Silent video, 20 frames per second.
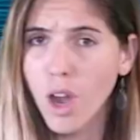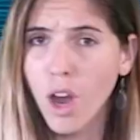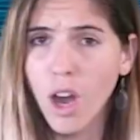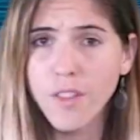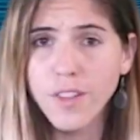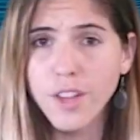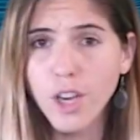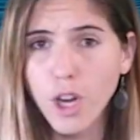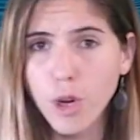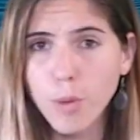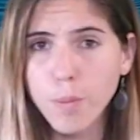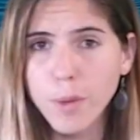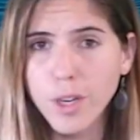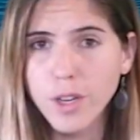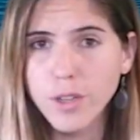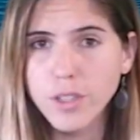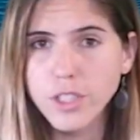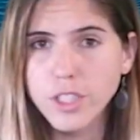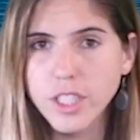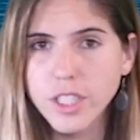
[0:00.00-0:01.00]
On the open
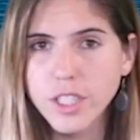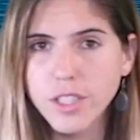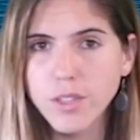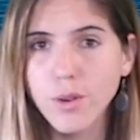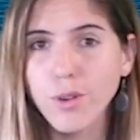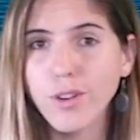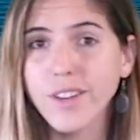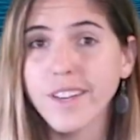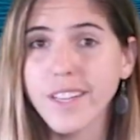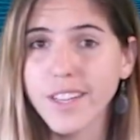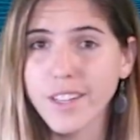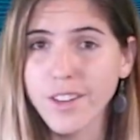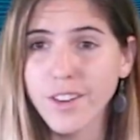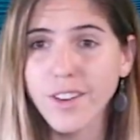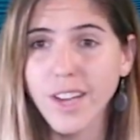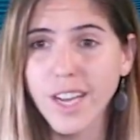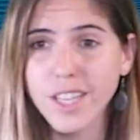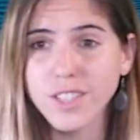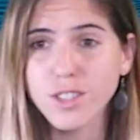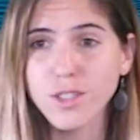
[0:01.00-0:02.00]
ocean or in
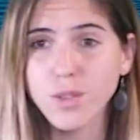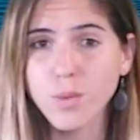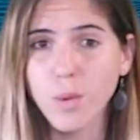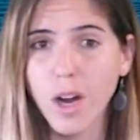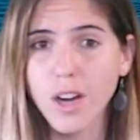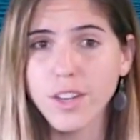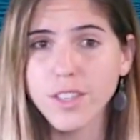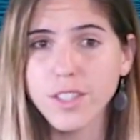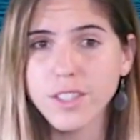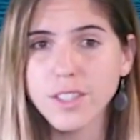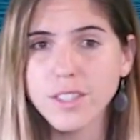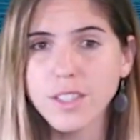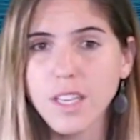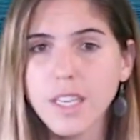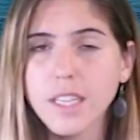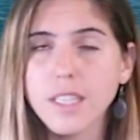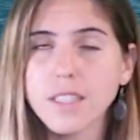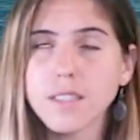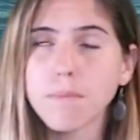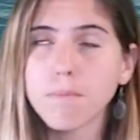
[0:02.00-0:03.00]
international waters,
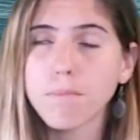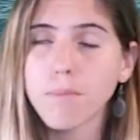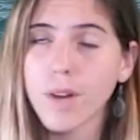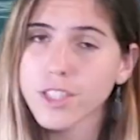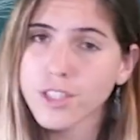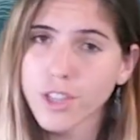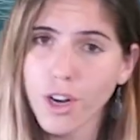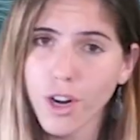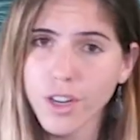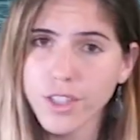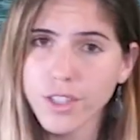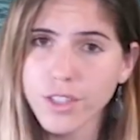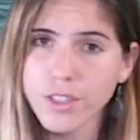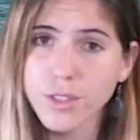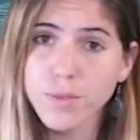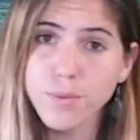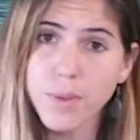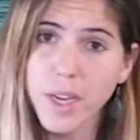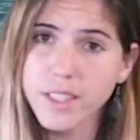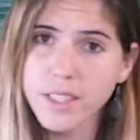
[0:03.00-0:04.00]
it's much harder
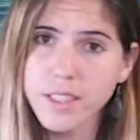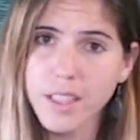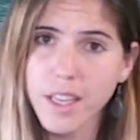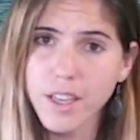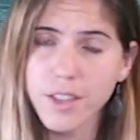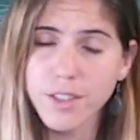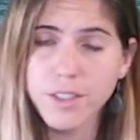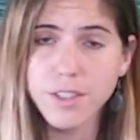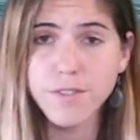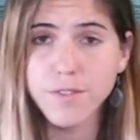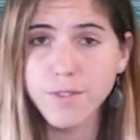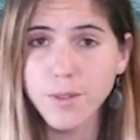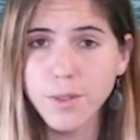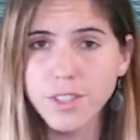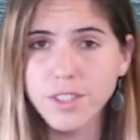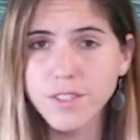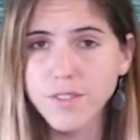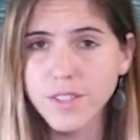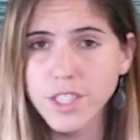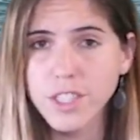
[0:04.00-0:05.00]
to regulate or
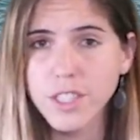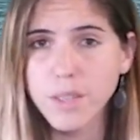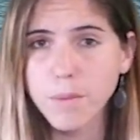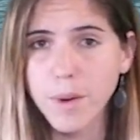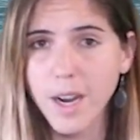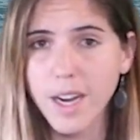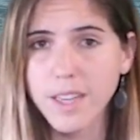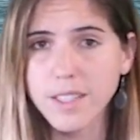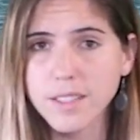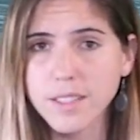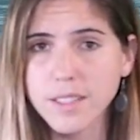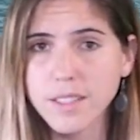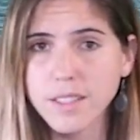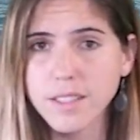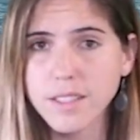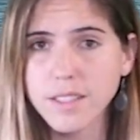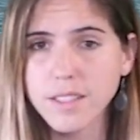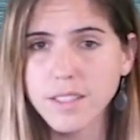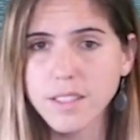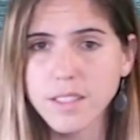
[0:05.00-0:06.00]
enforce fishing
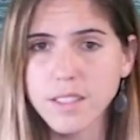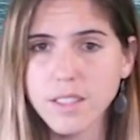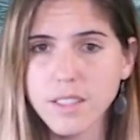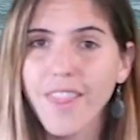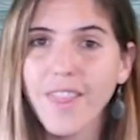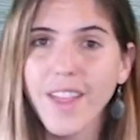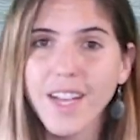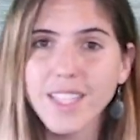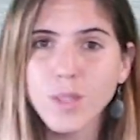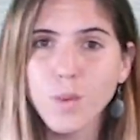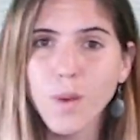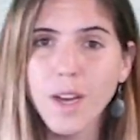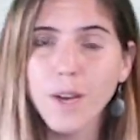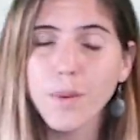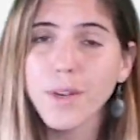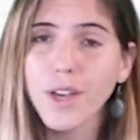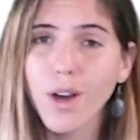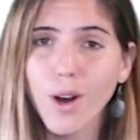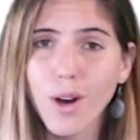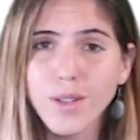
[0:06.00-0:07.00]
practices. That's why
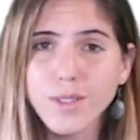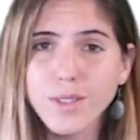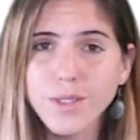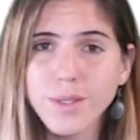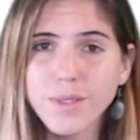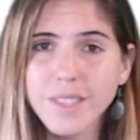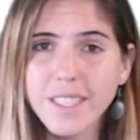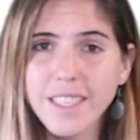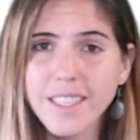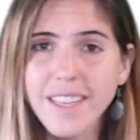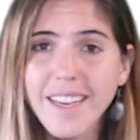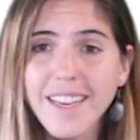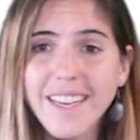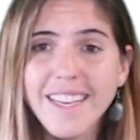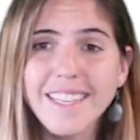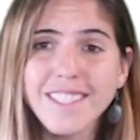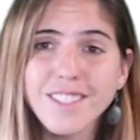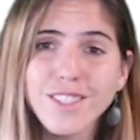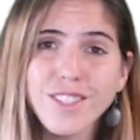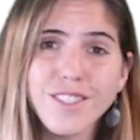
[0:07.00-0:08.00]
we also need
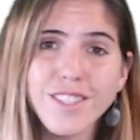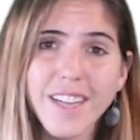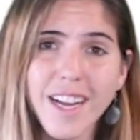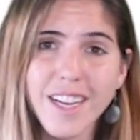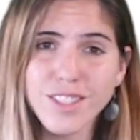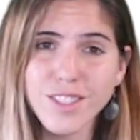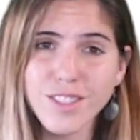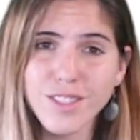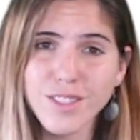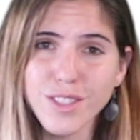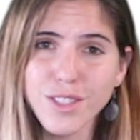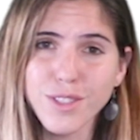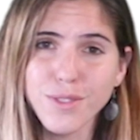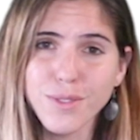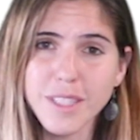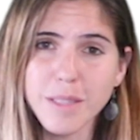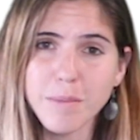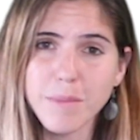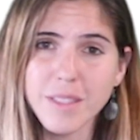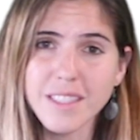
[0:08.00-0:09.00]
international
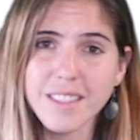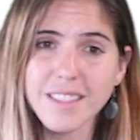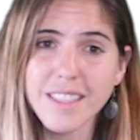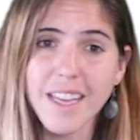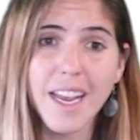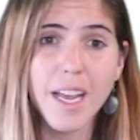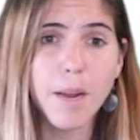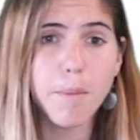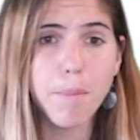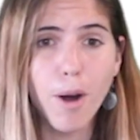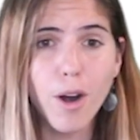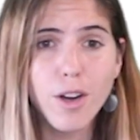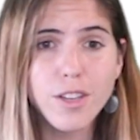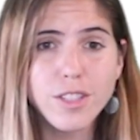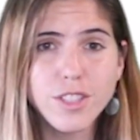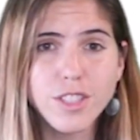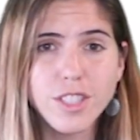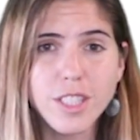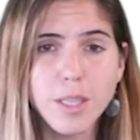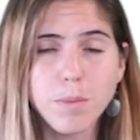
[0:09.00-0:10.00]
agreements and
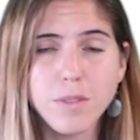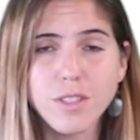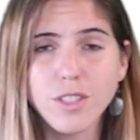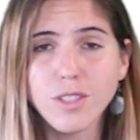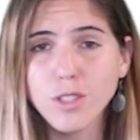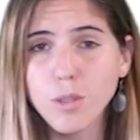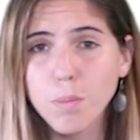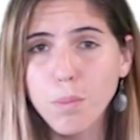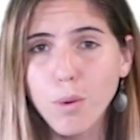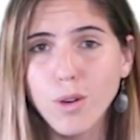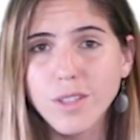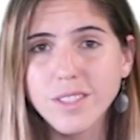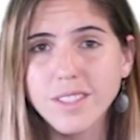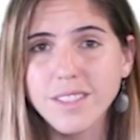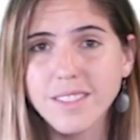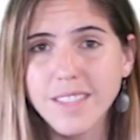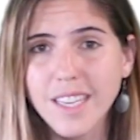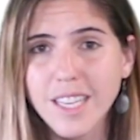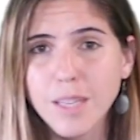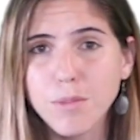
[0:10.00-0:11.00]
partnerships to support
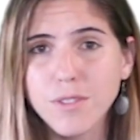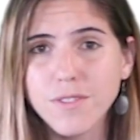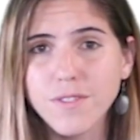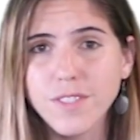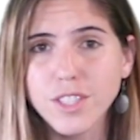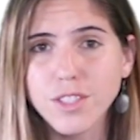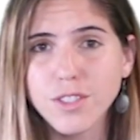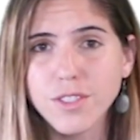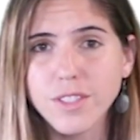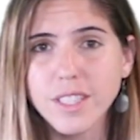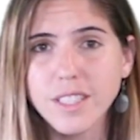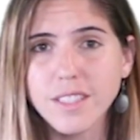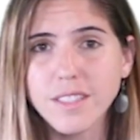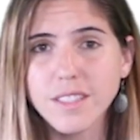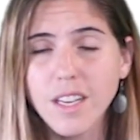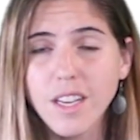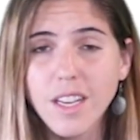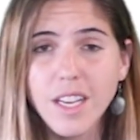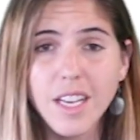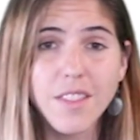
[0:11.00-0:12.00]
sustainable fisheries
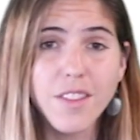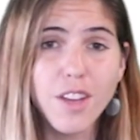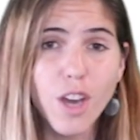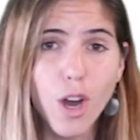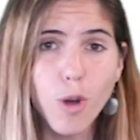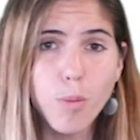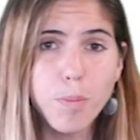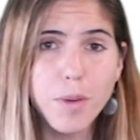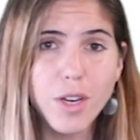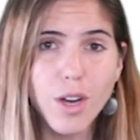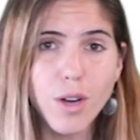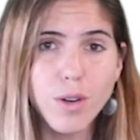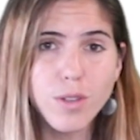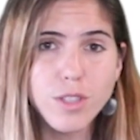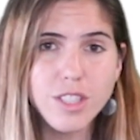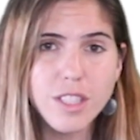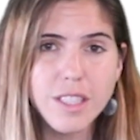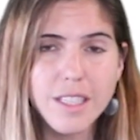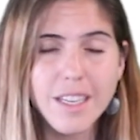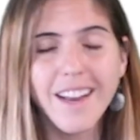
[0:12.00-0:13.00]
in the open
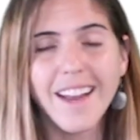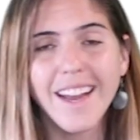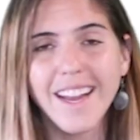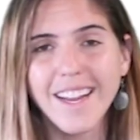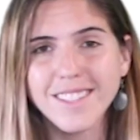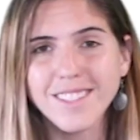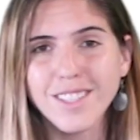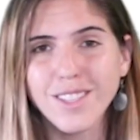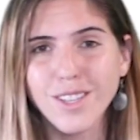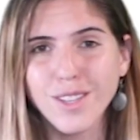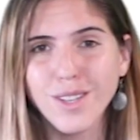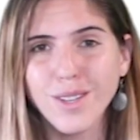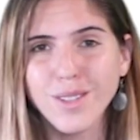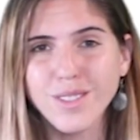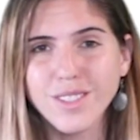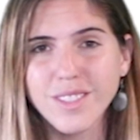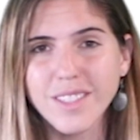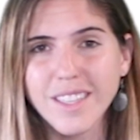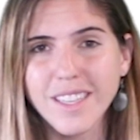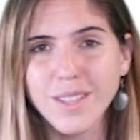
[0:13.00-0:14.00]
ocean and in our
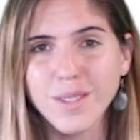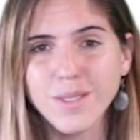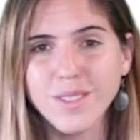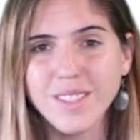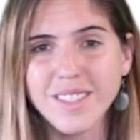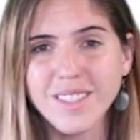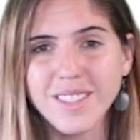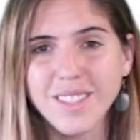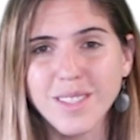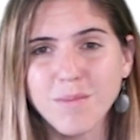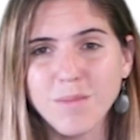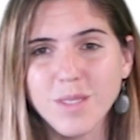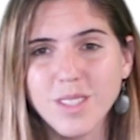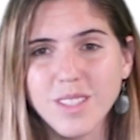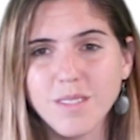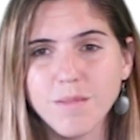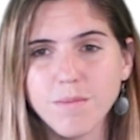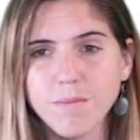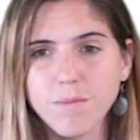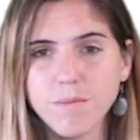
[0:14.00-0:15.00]
coastal
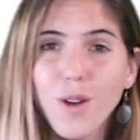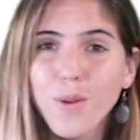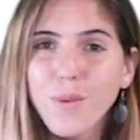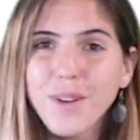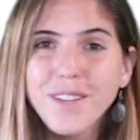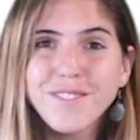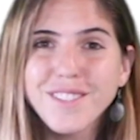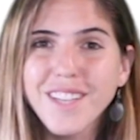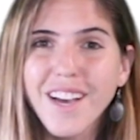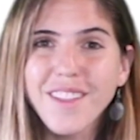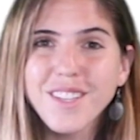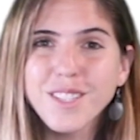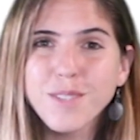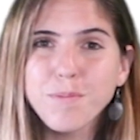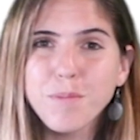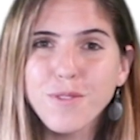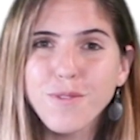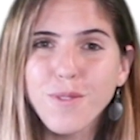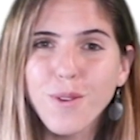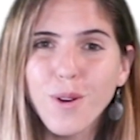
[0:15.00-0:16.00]
ecosystems. We've done this
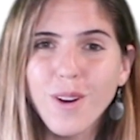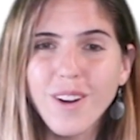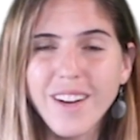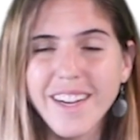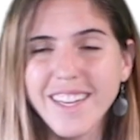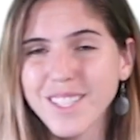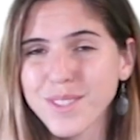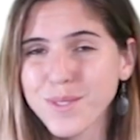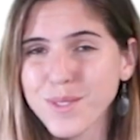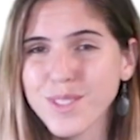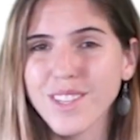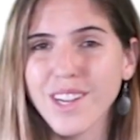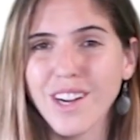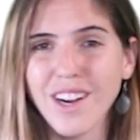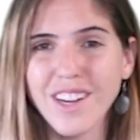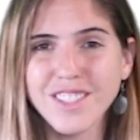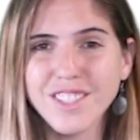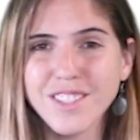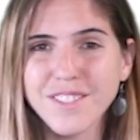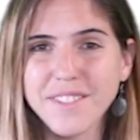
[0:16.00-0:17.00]
before, and it was a
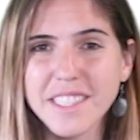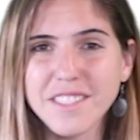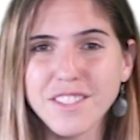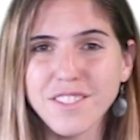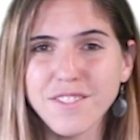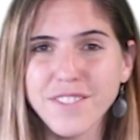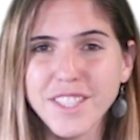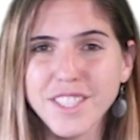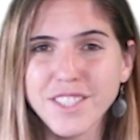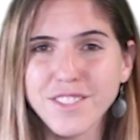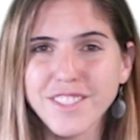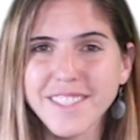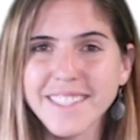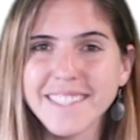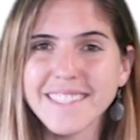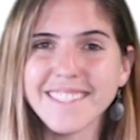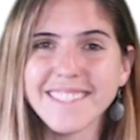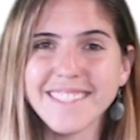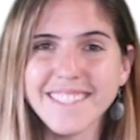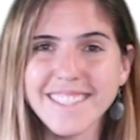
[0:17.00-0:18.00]
conservation victory
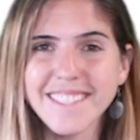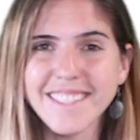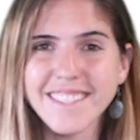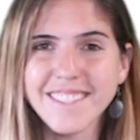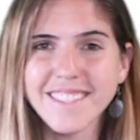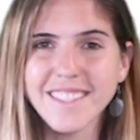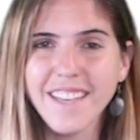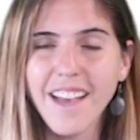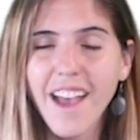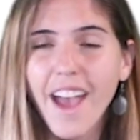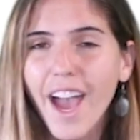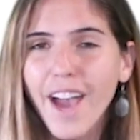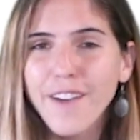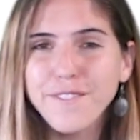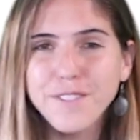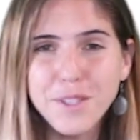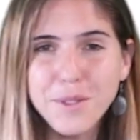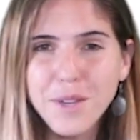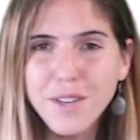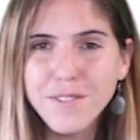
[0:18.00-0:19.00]
indeed.
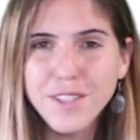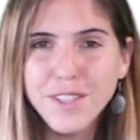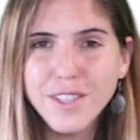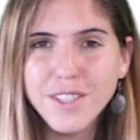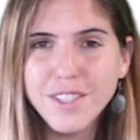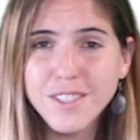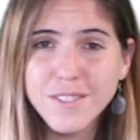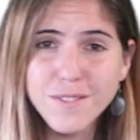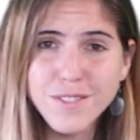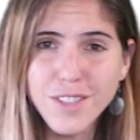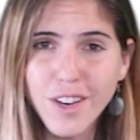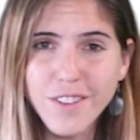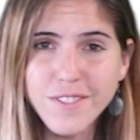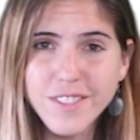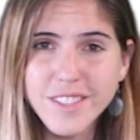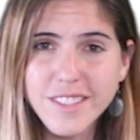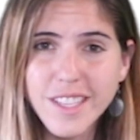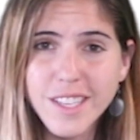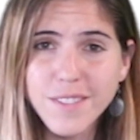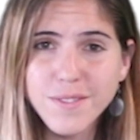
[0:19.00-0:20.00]
Have you ever heard of
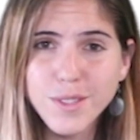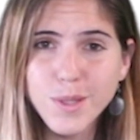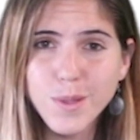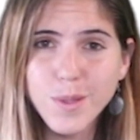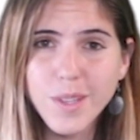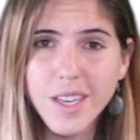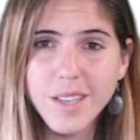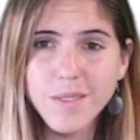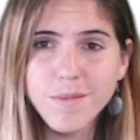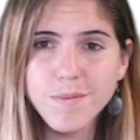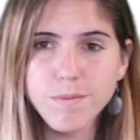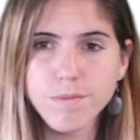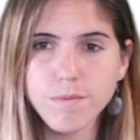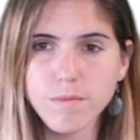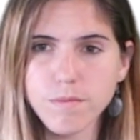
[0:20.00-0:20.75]
dolphin safe tuna?